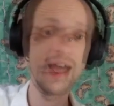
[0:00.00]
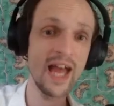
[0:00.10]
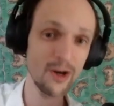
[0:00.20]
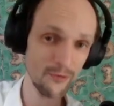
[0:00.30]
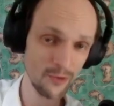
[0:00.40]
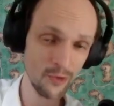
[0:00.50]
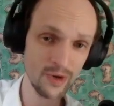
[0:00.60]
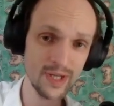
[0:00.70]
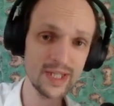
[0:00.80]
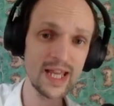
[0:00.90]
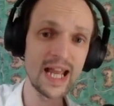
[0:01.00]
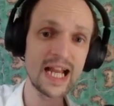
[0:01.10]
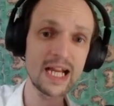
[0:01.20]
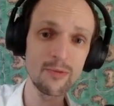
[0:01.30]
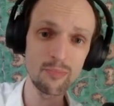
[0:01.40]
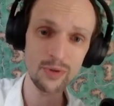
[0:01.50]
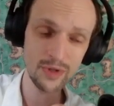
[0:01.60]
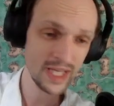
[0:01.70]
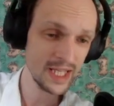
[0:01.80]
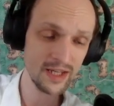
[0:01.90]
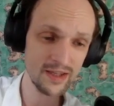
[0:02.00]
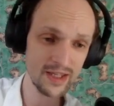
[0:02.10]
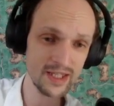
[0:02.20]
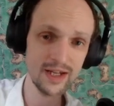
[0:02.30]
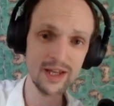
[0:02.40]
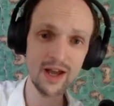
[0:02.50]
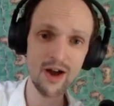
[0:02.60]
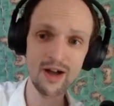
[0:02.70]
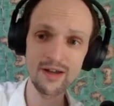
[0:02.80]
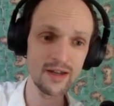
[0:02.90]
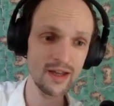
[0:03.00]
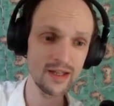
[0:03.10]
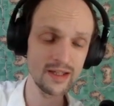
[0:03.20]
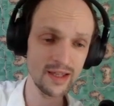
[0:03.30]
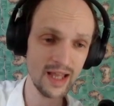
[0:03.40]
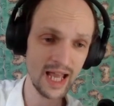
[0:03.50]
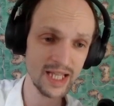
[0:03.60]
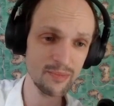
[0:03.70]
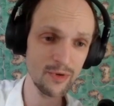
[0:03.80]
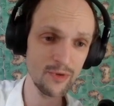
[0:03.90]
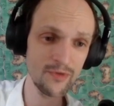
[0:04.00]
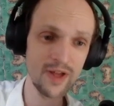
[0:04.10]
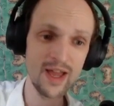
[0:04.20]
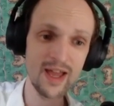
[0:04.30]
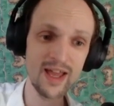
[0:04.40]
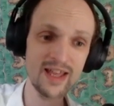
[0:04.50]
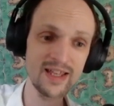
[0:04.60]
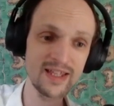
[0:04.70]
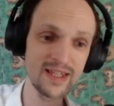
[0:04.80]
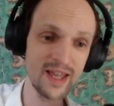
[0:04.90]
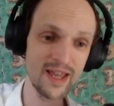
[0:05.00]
And of course, completing the city on his last move is